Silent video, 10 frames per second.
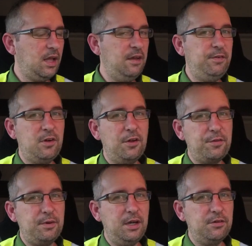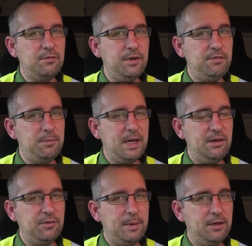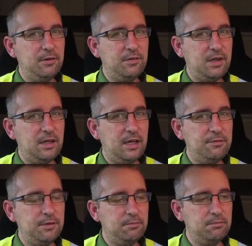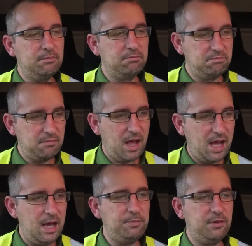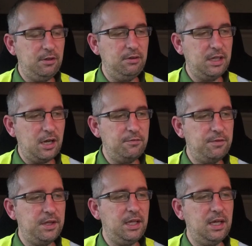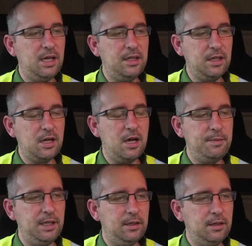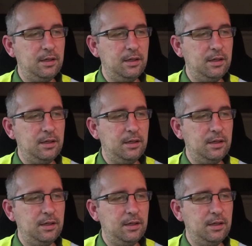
If you got £350 to spend on a Sat Nav, absolutely go for the Garmin.